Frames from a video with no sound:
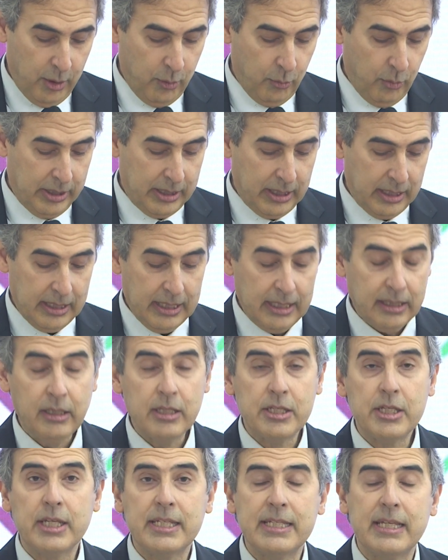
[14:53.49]
when I led
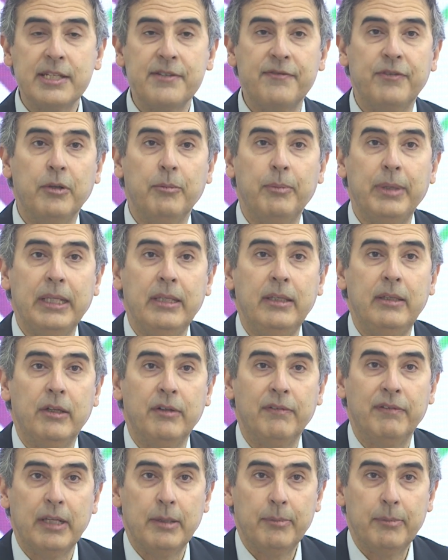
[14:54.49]
the successful bid of